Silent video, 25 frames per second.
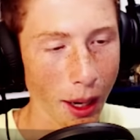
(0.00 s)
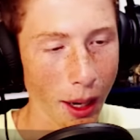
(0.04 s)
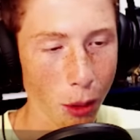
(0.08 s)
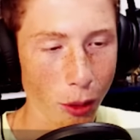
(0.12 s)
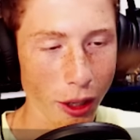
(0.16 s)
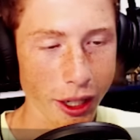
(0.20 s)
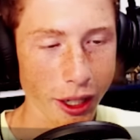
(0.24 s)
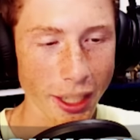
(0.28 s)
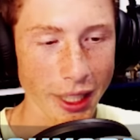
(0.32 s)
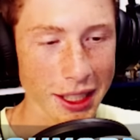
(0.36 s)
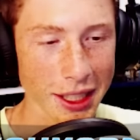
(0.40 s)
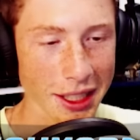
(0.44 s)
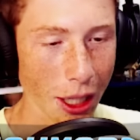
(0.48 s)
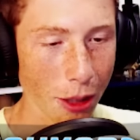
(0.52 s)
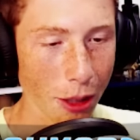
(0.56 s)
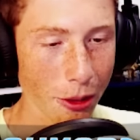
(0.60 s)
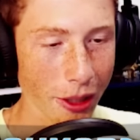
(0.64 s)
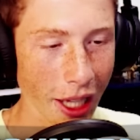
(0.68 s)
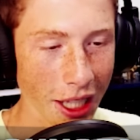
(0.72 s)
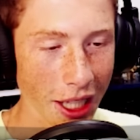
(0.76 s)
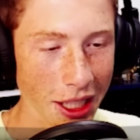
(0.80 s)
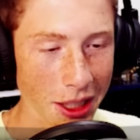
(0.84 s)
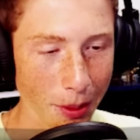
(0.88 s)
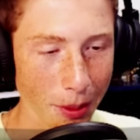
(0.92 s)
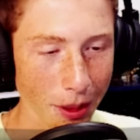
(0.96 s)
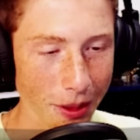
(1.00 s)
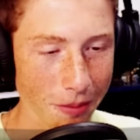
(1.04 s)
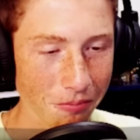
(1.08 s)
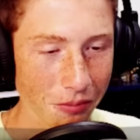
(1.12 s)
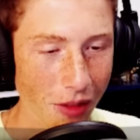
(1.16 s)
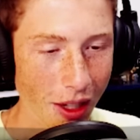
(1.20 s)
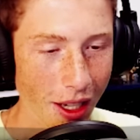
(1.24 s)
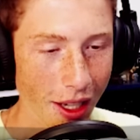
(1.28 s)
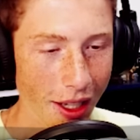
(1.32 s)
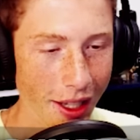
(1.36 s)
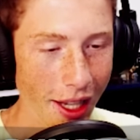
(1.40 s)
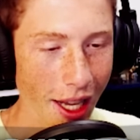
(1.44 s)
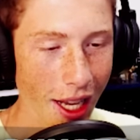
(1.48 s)
what my work is nowadays, but
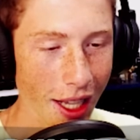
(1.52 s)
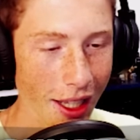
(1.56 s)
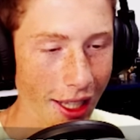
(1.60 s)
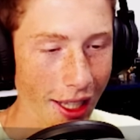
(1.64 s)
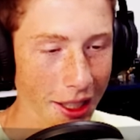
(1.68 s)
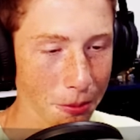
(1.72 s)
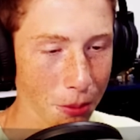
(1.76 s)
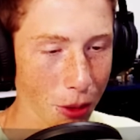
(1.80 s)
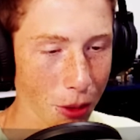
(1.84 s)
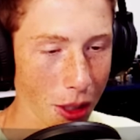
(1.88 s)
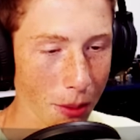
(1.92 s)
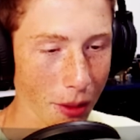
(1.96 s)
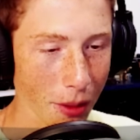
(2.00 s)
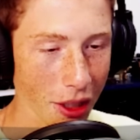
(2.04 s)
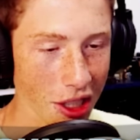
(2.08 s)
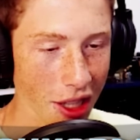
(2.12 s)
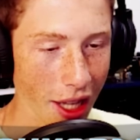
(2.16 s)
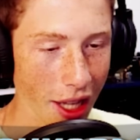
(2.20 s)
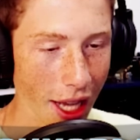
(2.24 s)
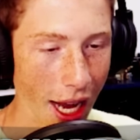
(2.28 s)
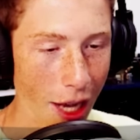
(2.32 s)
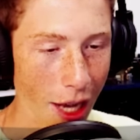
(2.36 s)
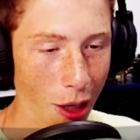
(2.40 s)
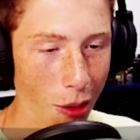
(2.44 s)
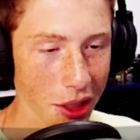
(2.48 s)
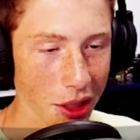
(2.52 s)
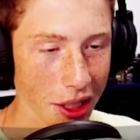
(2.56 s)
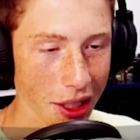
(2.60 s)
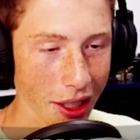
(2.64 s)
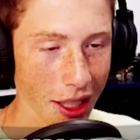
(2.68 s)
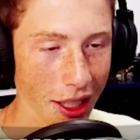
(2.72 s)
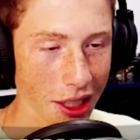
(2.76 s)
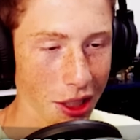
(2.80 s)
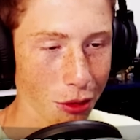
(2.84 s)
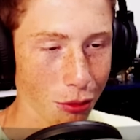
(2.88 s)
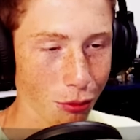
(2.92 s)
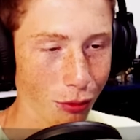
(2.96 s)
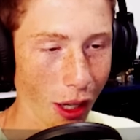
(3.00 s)
yeah, that's pretty much the house,
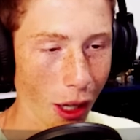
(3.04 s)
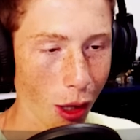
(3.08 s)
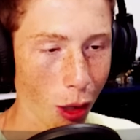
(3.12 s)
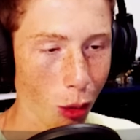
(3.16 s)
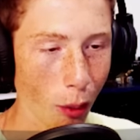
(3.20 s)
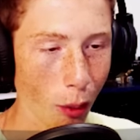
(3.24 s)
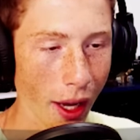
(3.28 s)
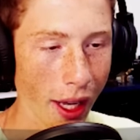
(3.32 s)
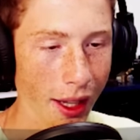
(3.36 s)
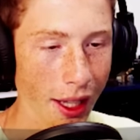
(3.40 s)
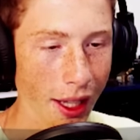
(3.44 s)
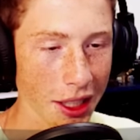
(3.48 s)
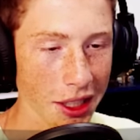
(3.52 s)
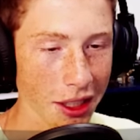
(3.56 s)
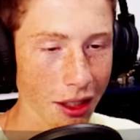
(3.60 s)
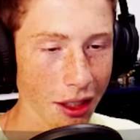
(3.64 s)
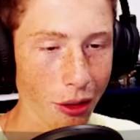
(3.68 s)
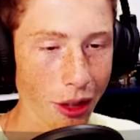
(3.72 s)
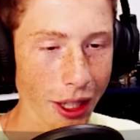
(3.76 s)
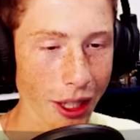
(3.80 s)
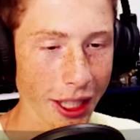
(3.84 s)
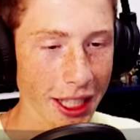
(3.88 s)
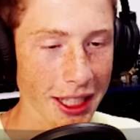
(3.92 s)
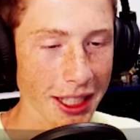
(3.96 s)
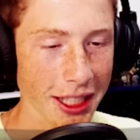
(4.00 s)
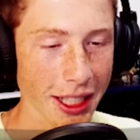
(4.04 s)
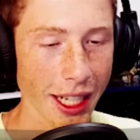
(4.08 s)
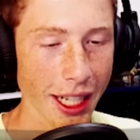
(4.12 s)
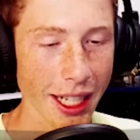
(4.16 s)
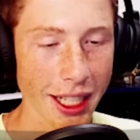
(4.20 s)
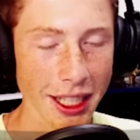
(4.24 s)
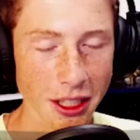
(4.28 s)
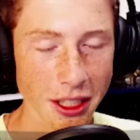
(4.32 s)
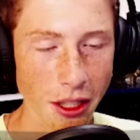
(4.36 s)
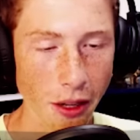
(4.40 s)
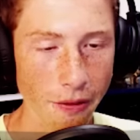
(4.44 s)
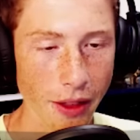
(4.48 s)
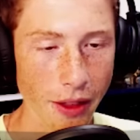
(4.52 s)
and that's the railway. That's all the
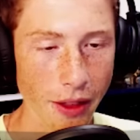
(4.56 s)
aesthetic